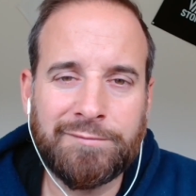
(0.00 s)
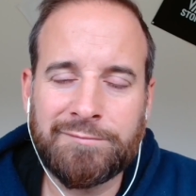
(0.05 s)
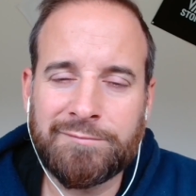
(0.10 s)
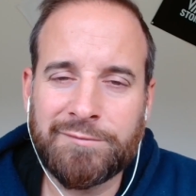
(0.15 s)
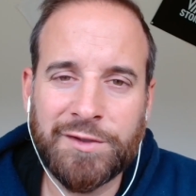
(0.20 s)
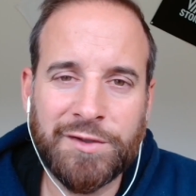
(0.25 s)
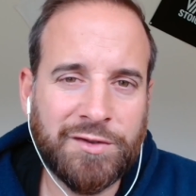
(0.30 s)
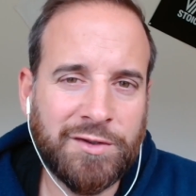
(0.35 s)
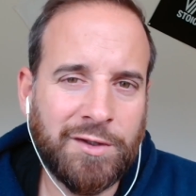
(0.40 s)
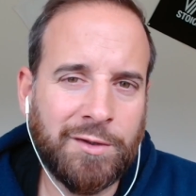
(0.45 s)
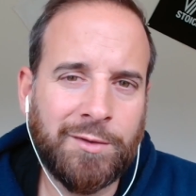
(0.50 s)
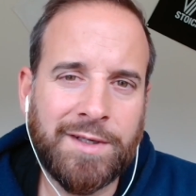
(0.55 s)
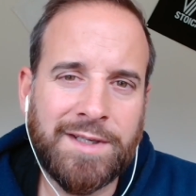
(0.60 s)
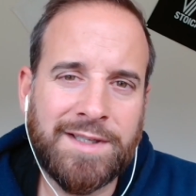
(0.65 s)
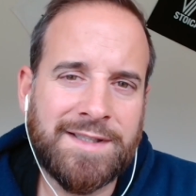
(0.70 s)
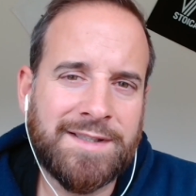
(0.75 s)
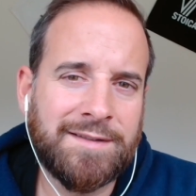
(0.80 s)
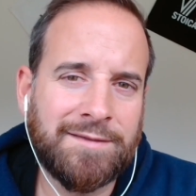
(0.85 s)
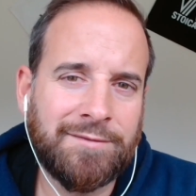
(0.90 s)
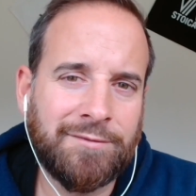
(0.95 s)
the
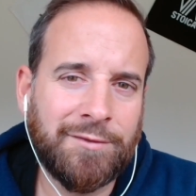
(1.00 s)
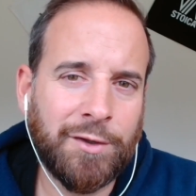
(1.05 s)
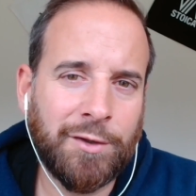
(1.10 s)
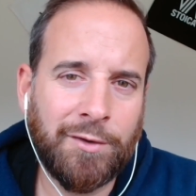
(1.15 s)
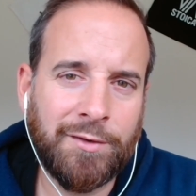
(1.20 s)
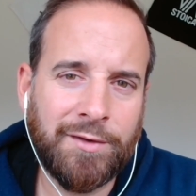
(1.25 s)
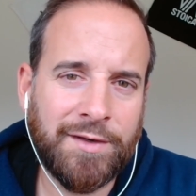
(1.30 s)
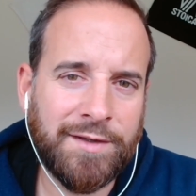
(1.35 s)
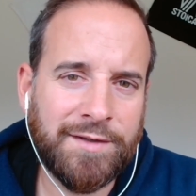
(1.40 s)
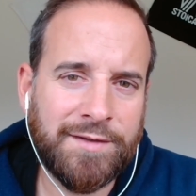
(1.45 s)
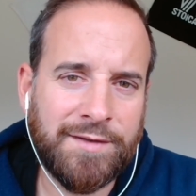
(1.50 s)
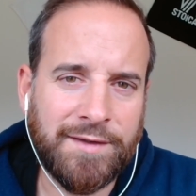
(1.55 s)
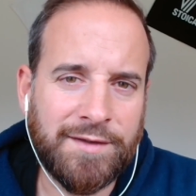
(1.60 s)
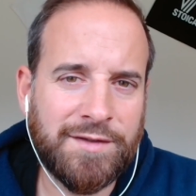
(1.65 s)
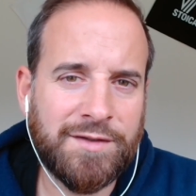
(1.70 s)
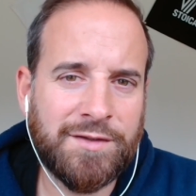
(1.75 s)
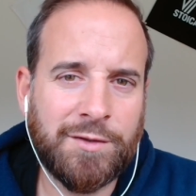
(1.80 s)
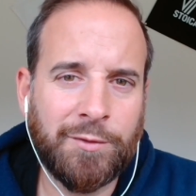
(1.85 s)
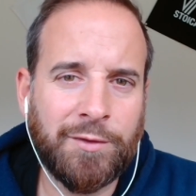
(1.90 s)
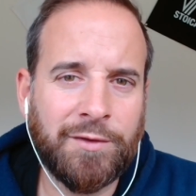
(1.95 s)
Stoics, in
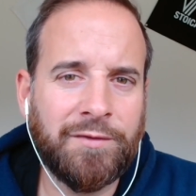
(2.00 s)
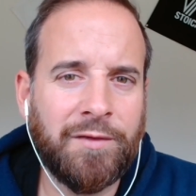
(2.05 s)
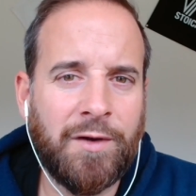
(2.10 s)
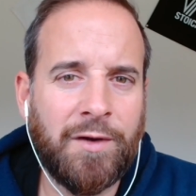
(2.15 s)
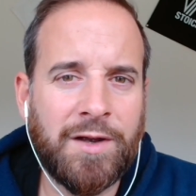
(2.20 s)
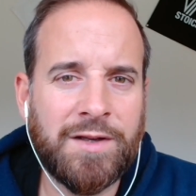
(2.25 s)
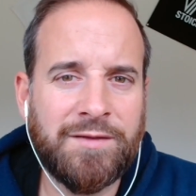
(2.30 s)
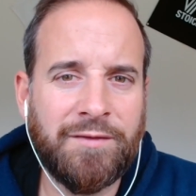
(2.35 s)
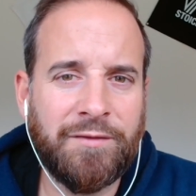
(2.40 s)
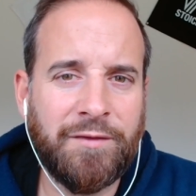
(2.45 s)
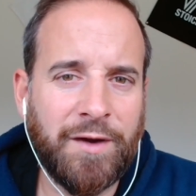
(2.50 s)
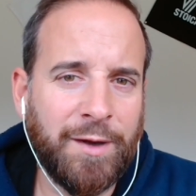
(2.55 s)
Stoic philosophy,